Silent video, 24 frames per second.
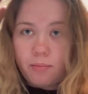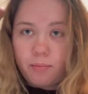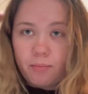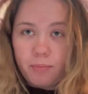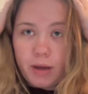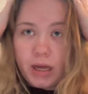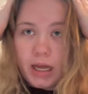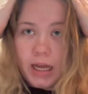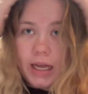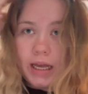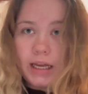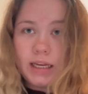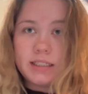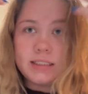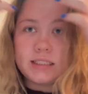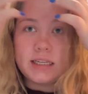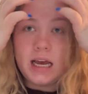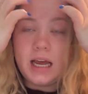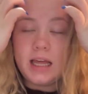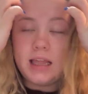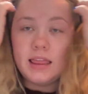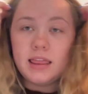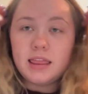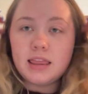but
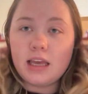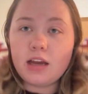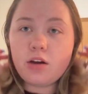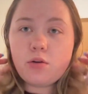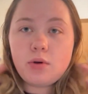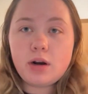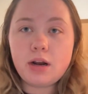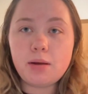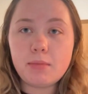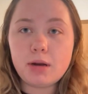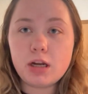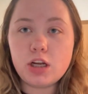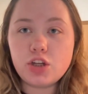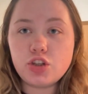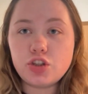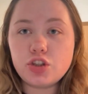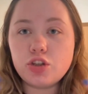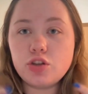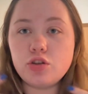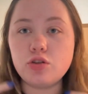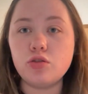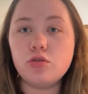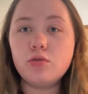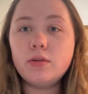I think what I'm going to
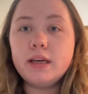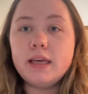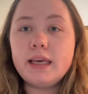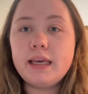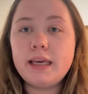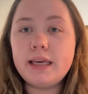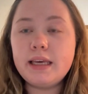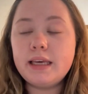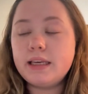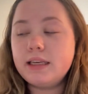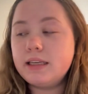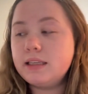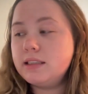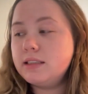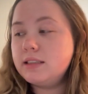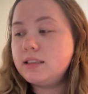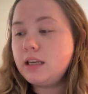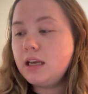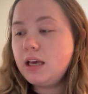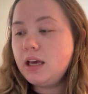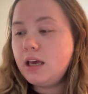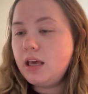do is